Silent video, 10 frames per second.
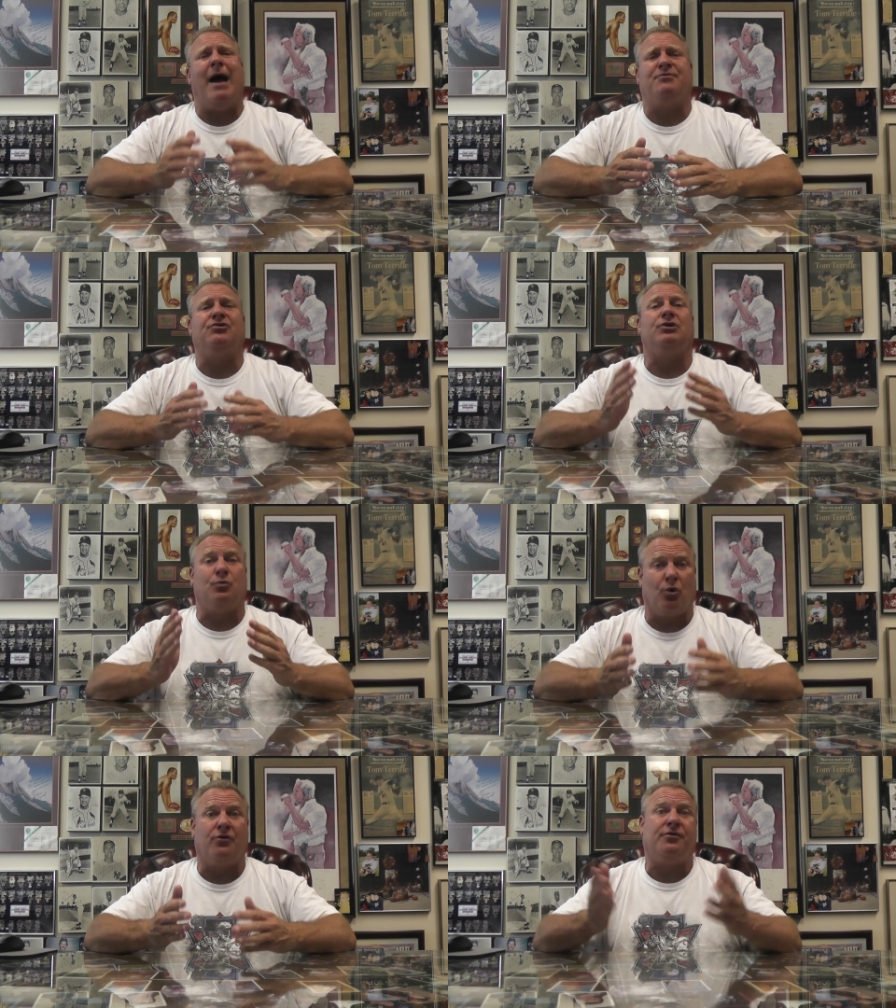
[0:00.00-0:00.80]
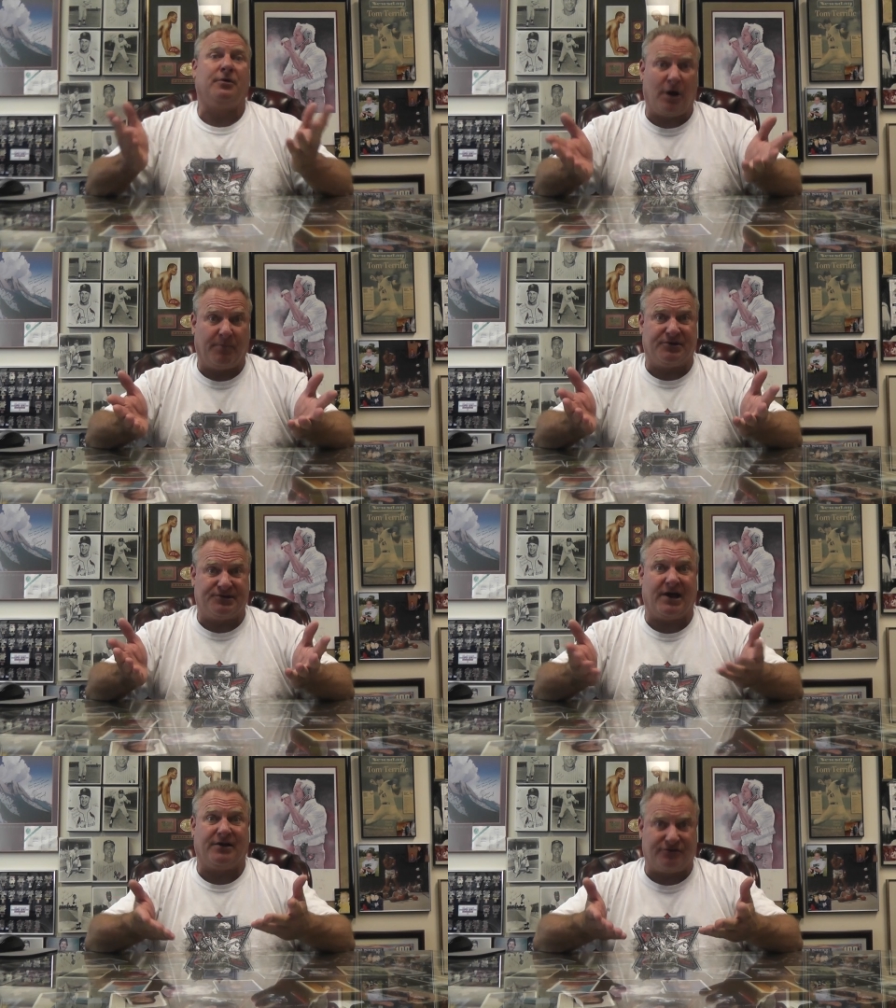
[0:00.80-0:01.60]
Absolutely worth a couple of
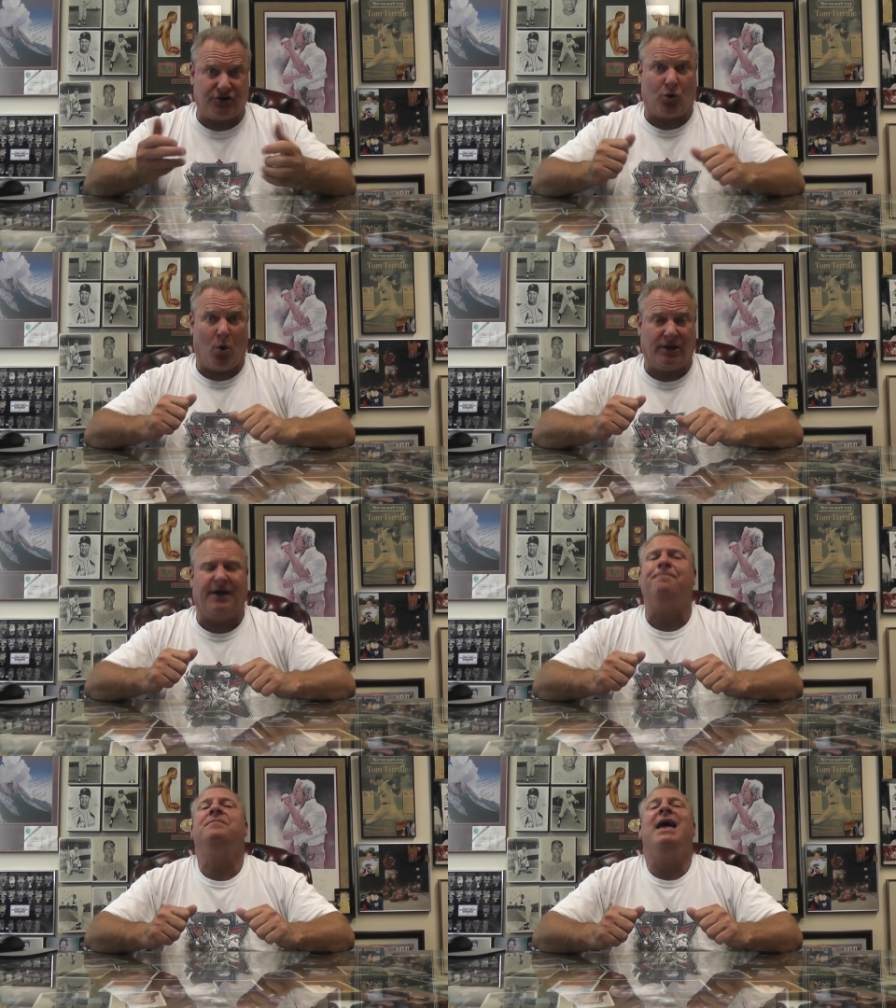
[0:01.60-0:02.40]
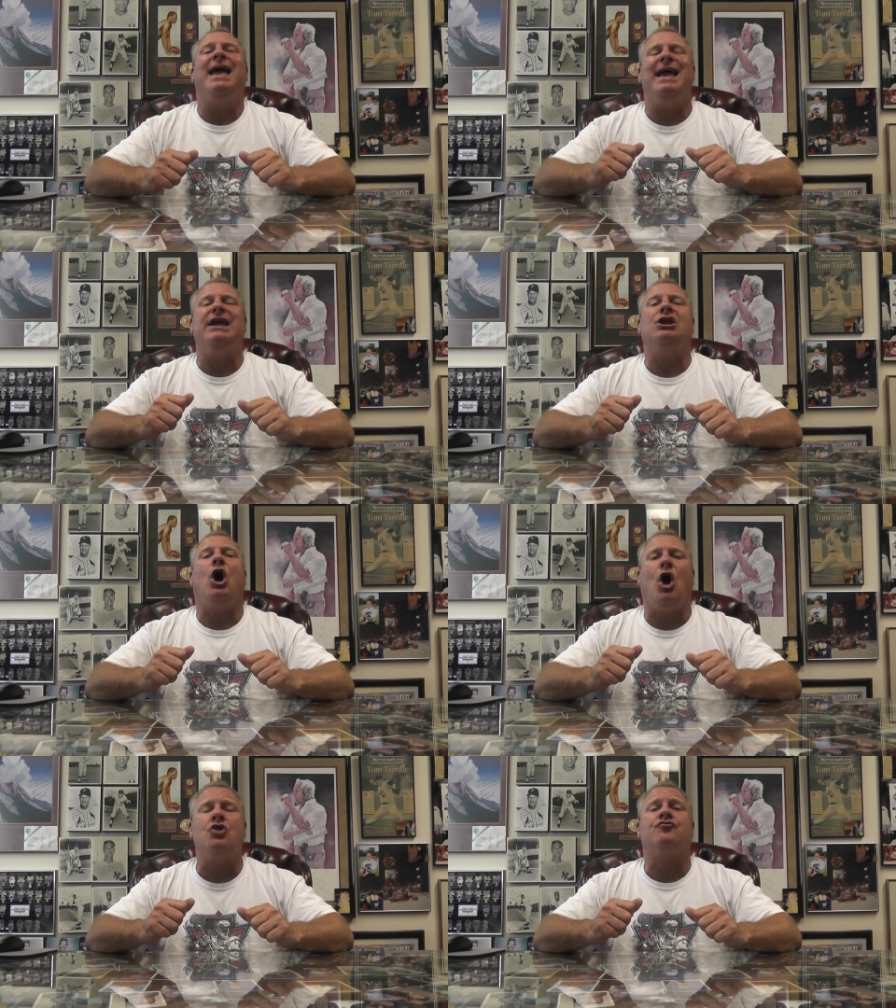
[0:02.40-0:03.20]
seconds you calling it,
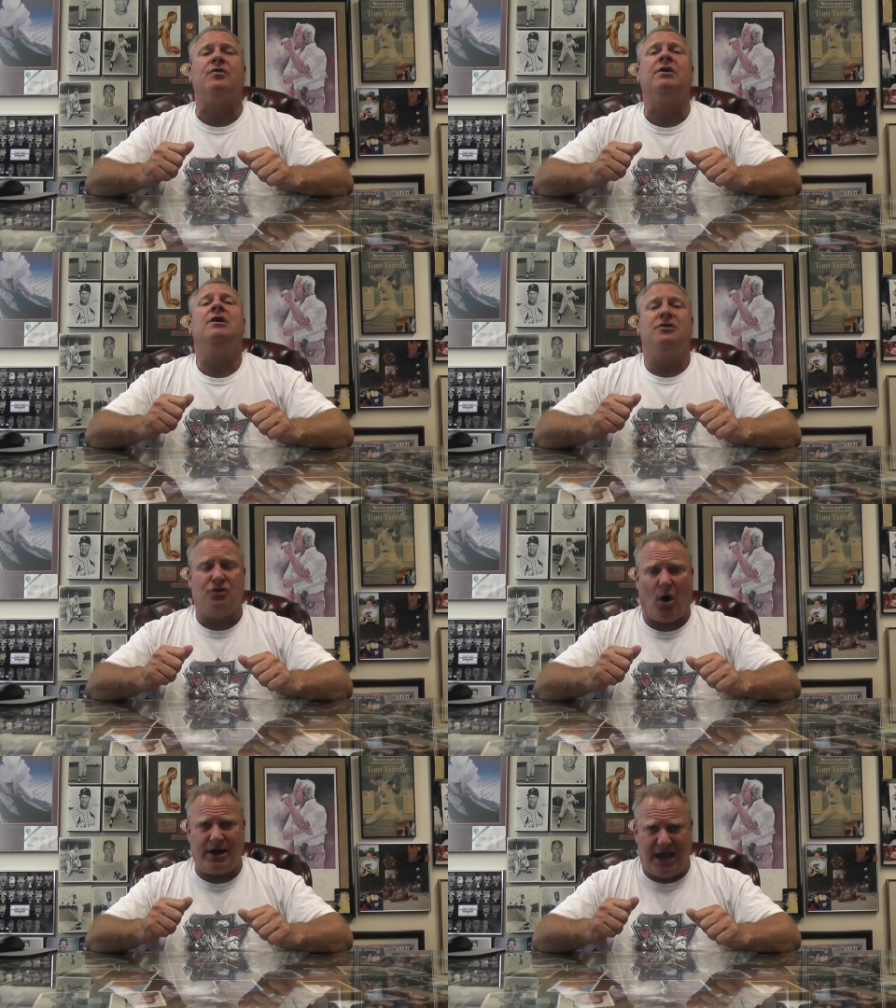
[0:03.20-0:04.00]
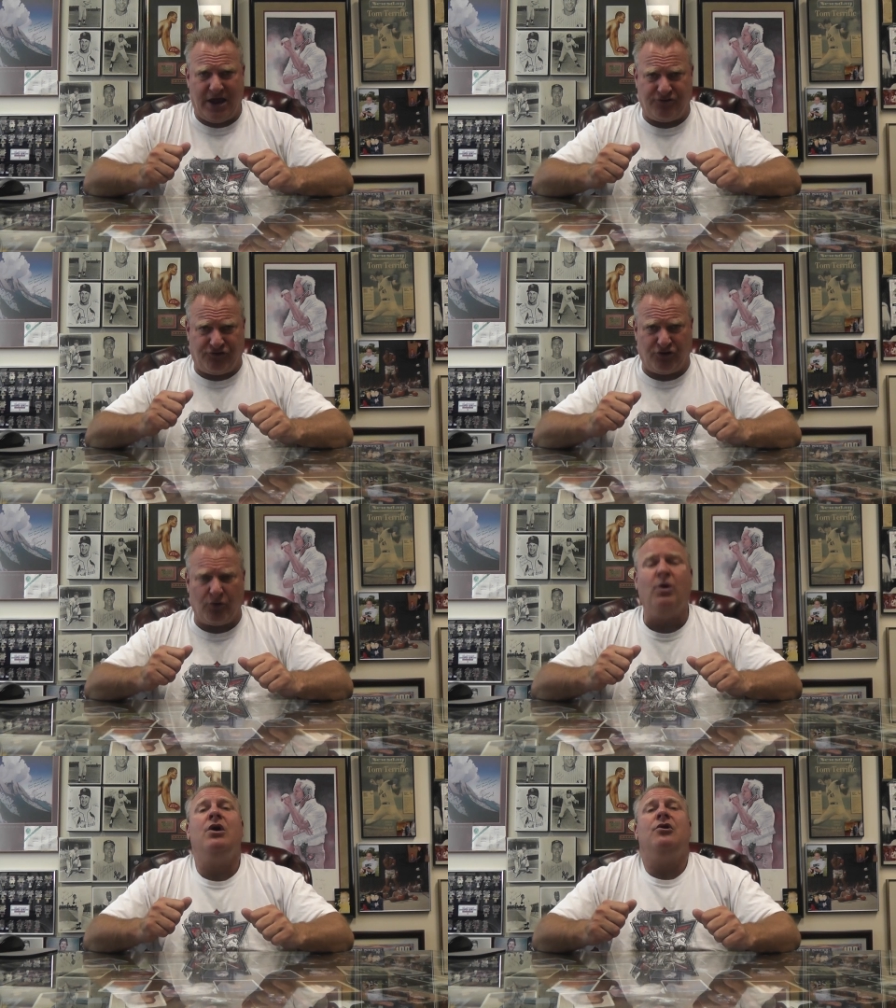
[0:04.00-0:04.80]
800 982